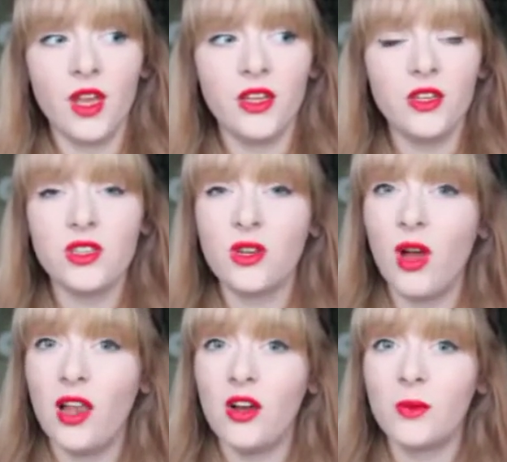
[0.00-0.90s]
I use it
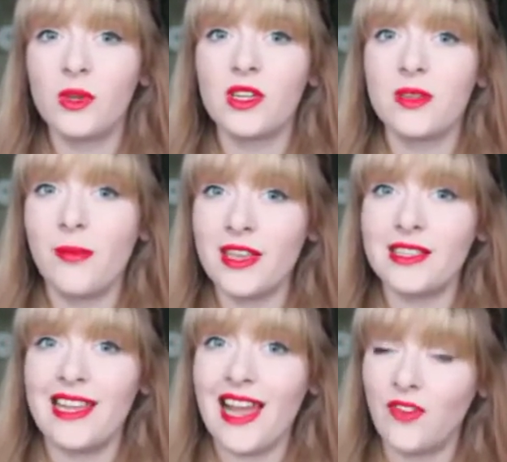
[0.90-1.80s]
quite a lot because I
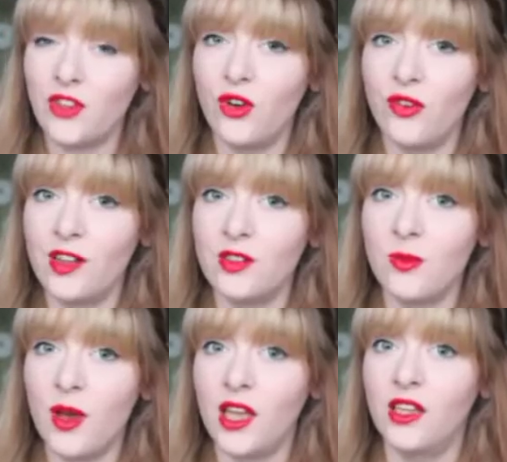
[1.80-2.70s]
basically haven't got around
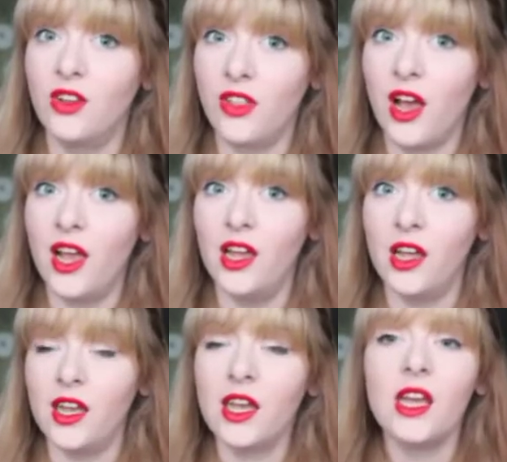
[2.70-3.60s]
to buying another
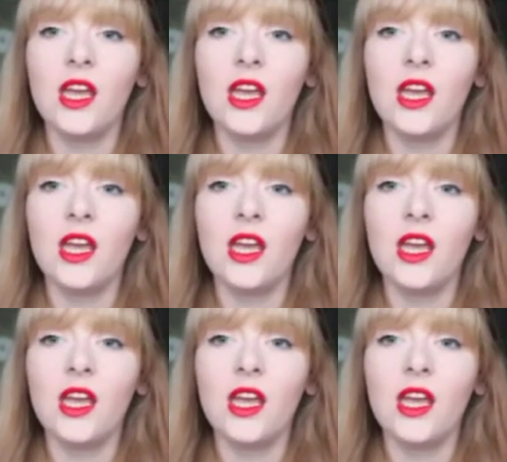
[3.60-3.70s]
eyeliner.